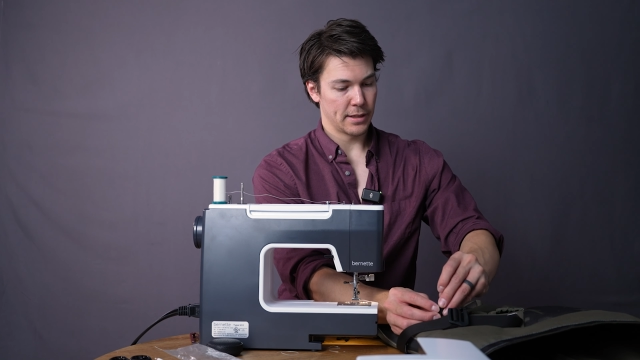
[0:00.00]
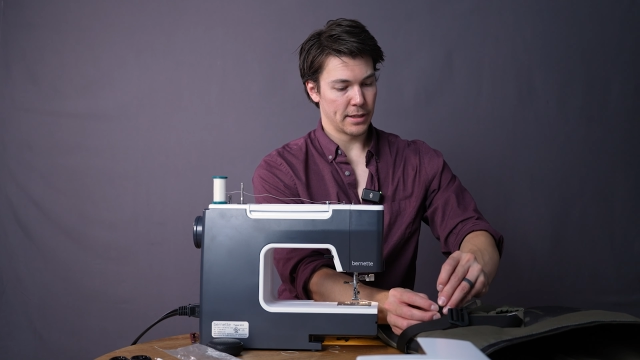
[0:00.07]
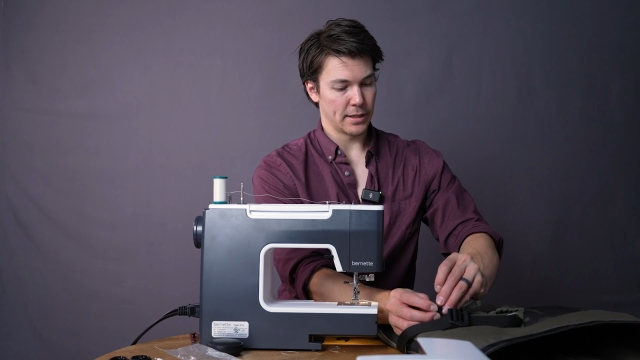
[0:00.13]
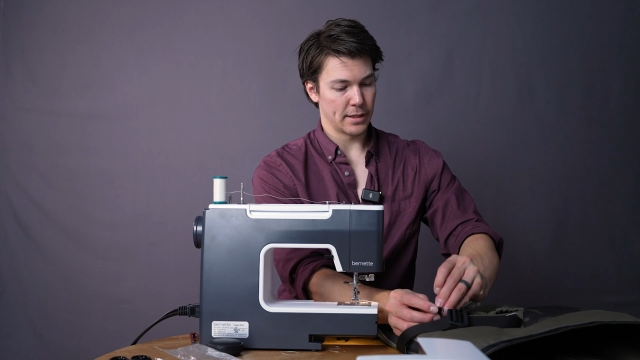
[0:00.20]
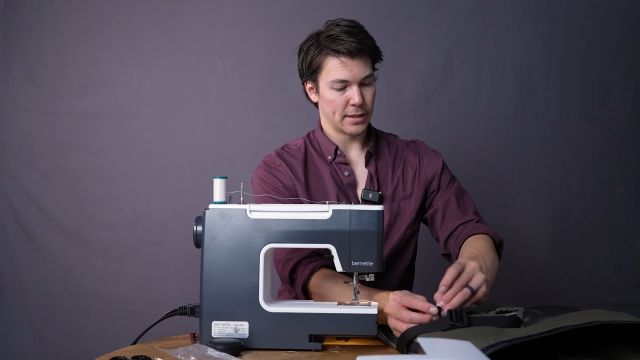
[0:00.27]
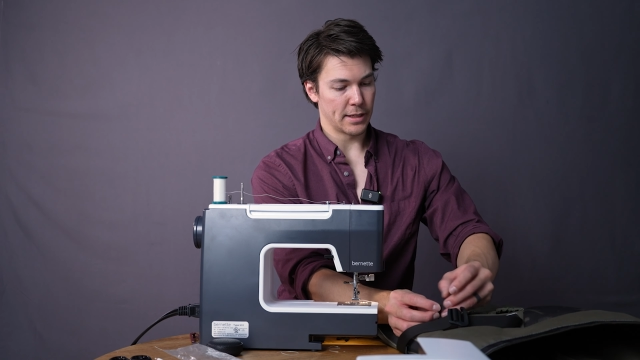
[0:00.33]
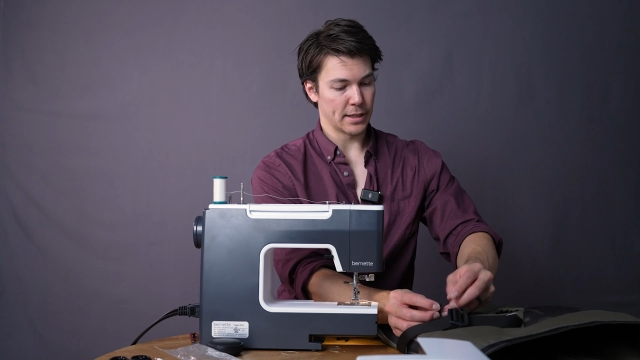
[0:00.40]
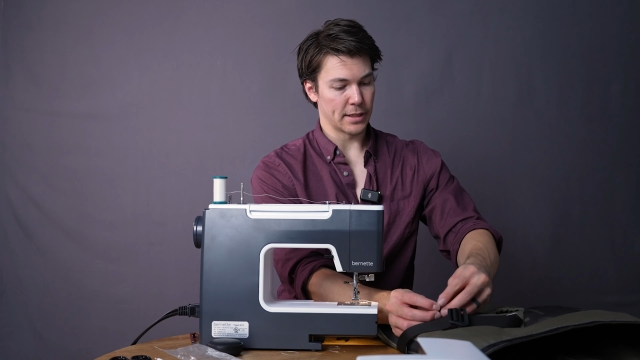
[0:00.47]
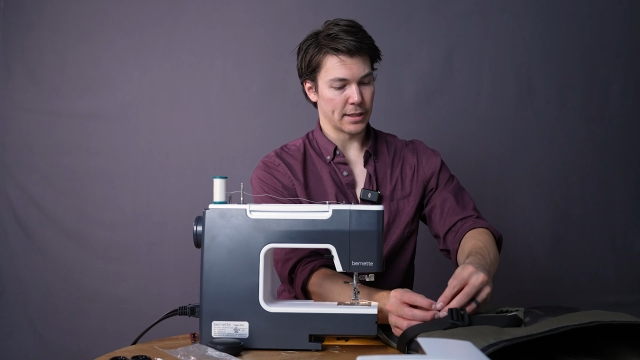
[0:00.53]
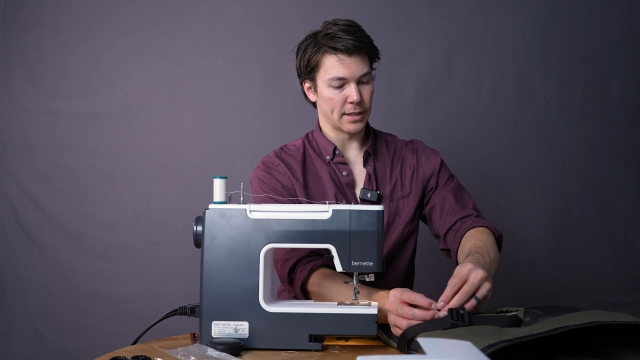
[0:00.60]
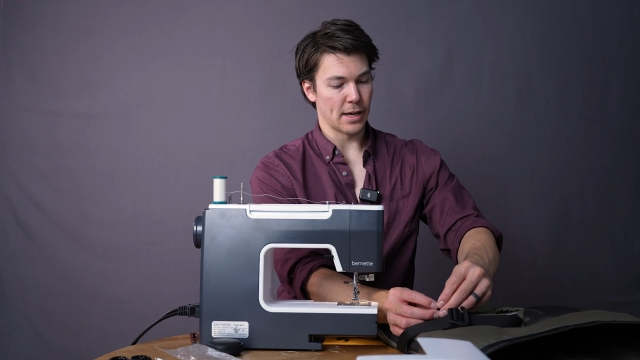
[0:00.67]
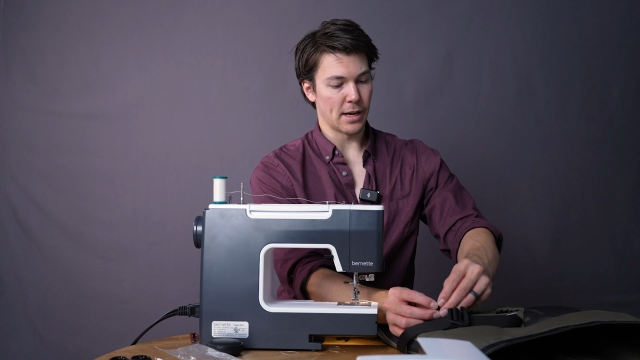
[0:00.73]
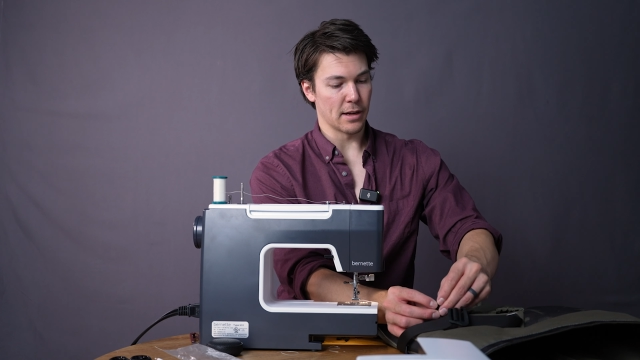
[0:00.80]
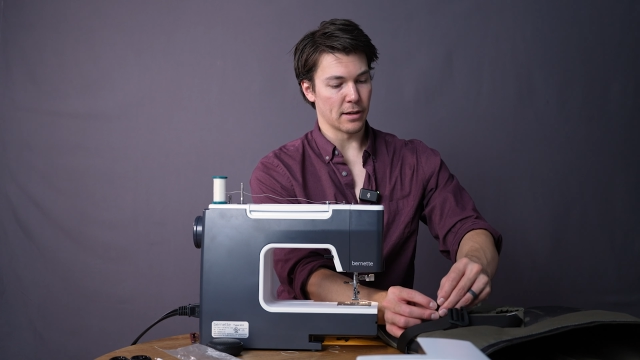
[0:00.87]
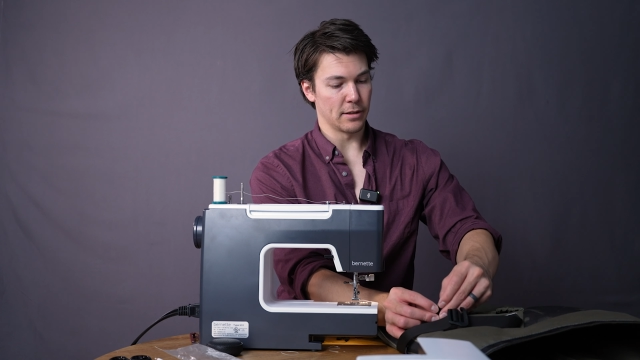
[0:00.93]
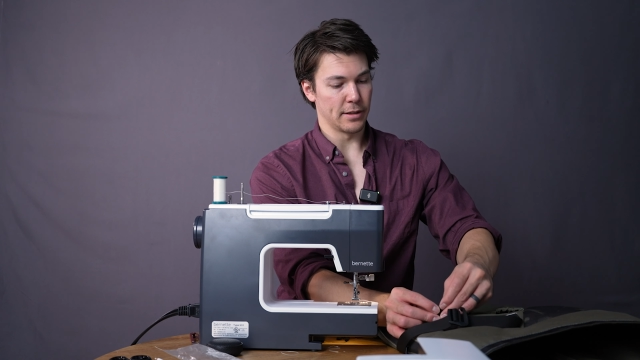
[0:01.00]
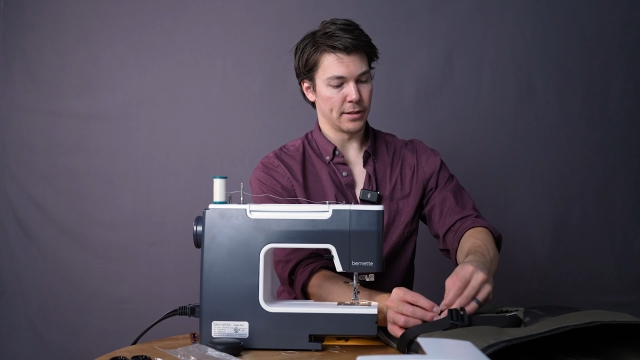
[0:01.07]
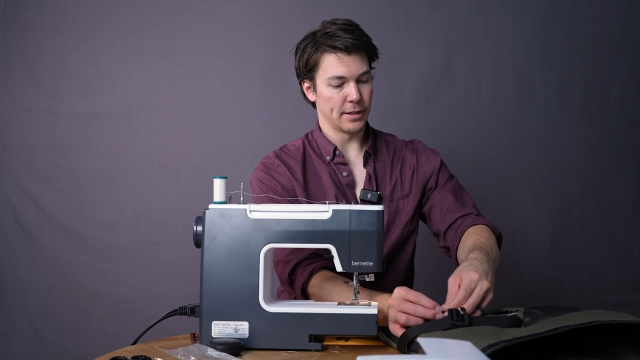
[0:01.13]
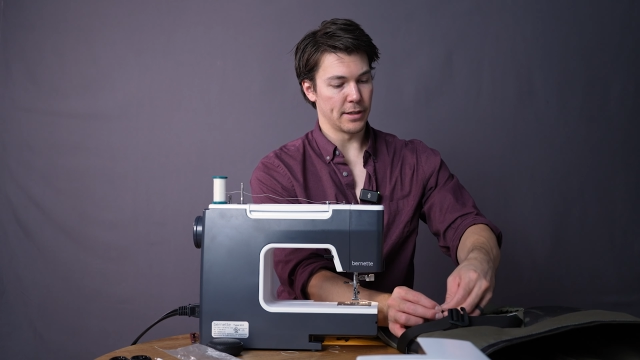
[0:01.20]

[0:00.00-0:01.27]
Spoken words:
then stick the toggle in